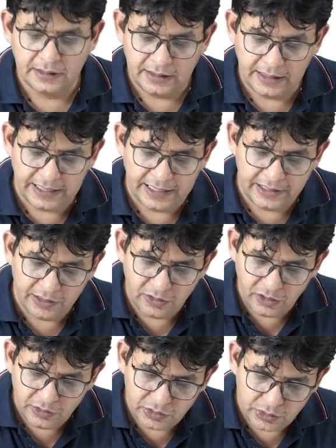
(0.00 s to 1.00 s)
later
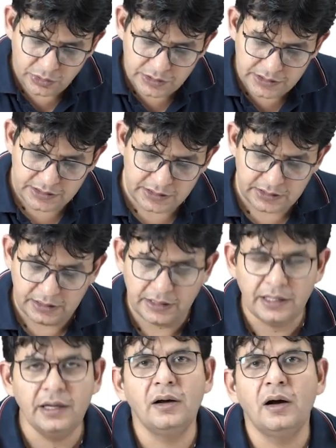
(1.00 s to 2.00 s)
on goes
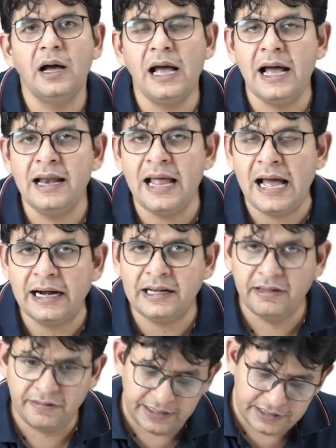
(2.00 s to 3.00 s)
and
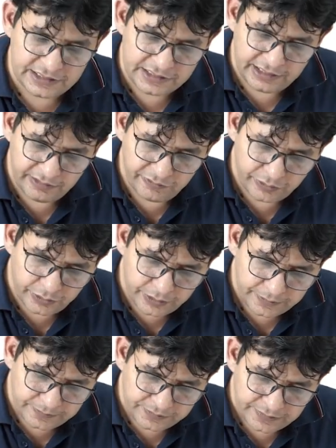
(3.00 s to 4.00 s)
activate the C4,
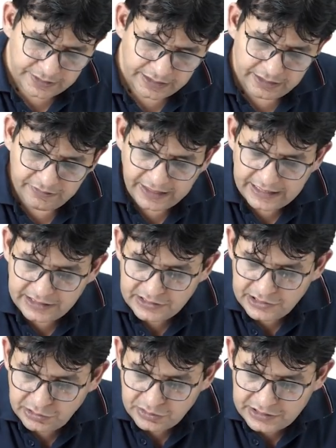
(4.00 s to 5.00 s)
divide this
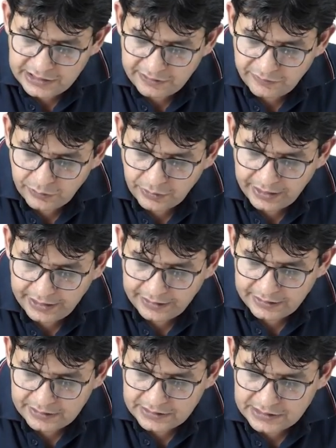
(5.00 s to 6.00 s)
into C4A,
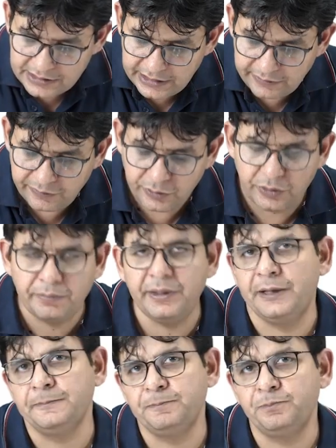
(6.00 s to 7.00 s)

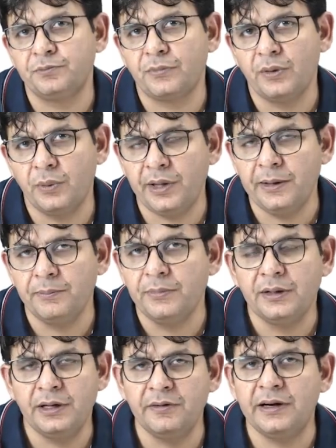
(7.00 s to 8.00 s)
C4B. Okay,
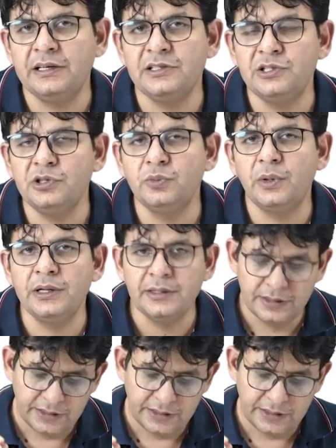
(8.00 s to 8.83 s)
divide this into what?